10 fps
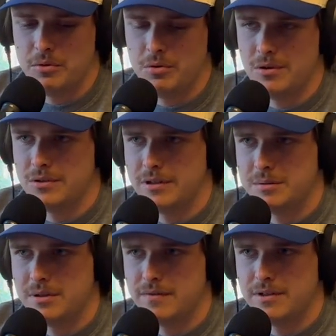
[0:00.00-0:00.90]
who also like to
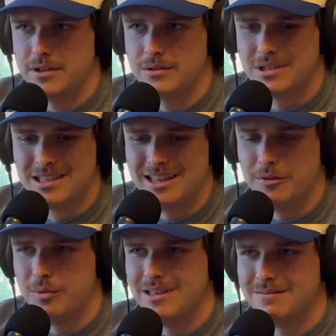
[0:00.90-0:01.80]
make videos
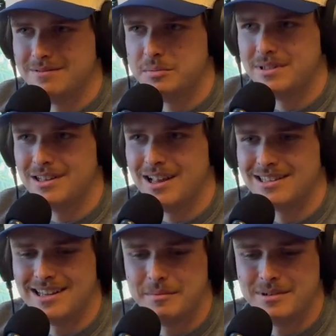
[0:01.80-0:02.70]
that we spend a lot of time